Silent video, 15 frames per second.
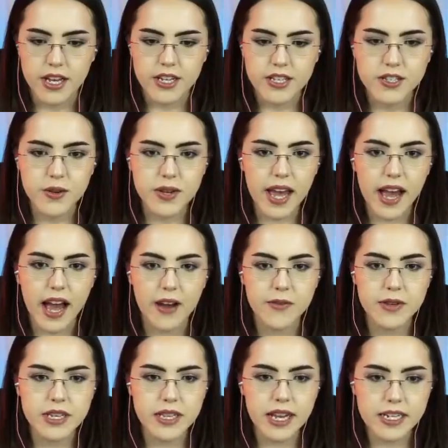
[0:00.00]
So yeah, I
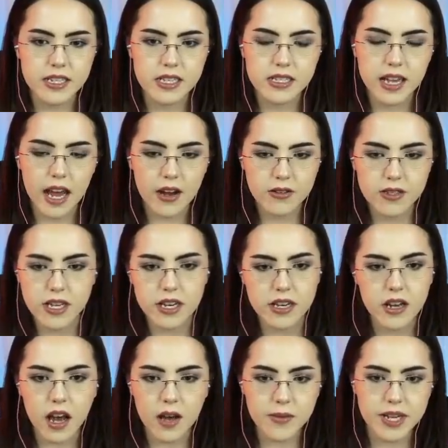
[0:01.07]
really liked this house. It
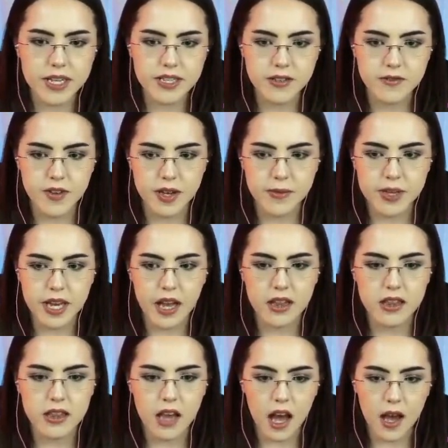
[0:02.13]
accommodates the family a
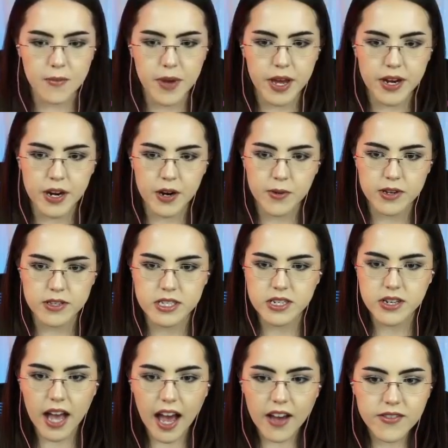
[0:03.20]
lot better while
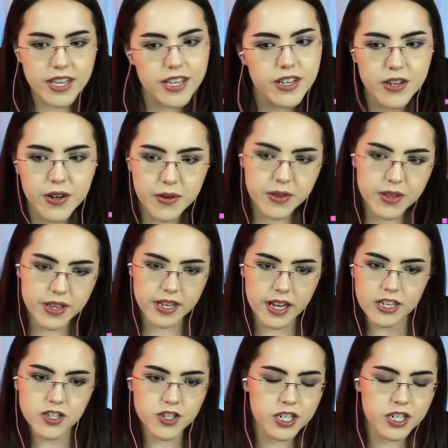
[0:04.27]
still having, the country